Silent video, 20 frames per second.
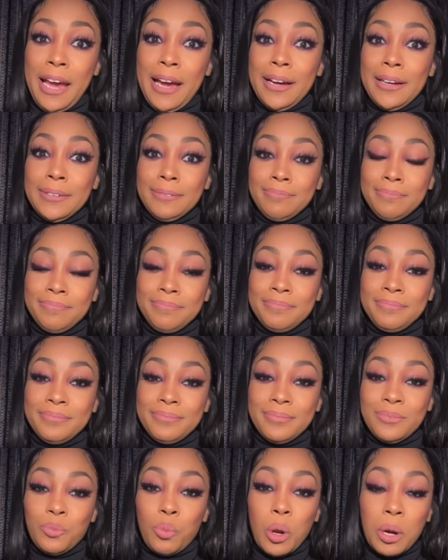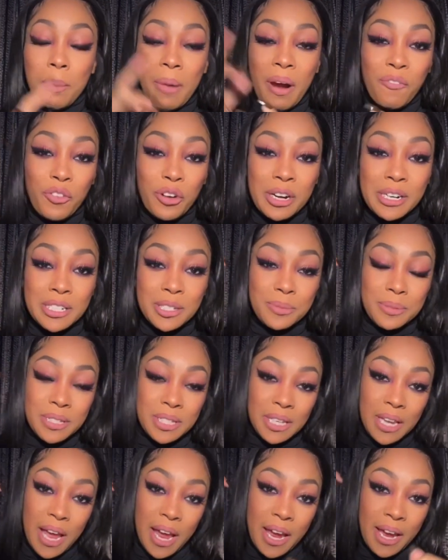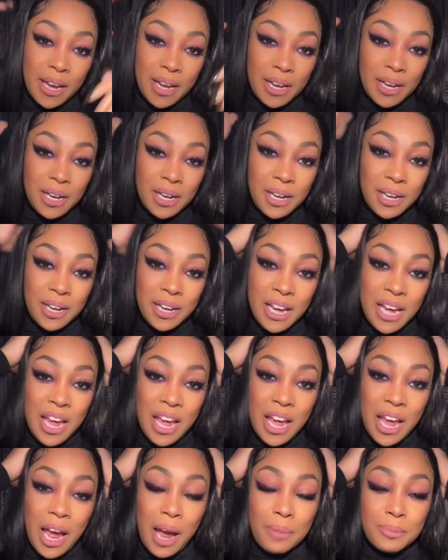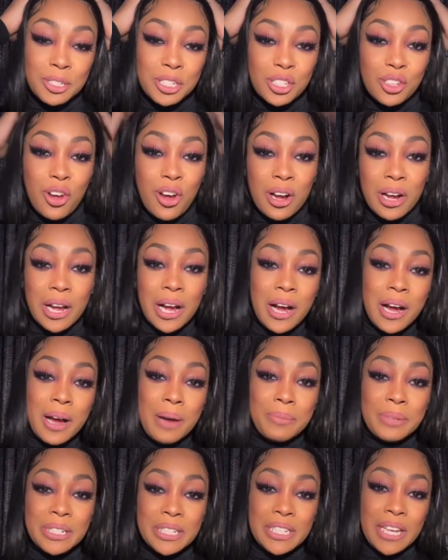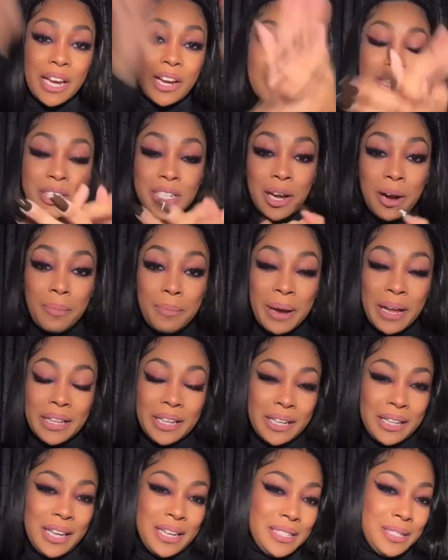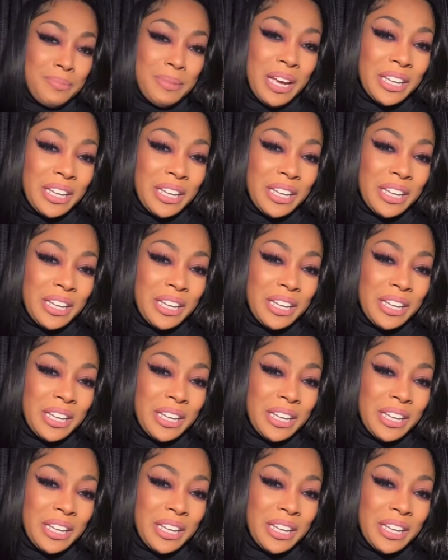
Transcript: Yeah. One of my friends was like, I'm just going to come and take her to her ballet class.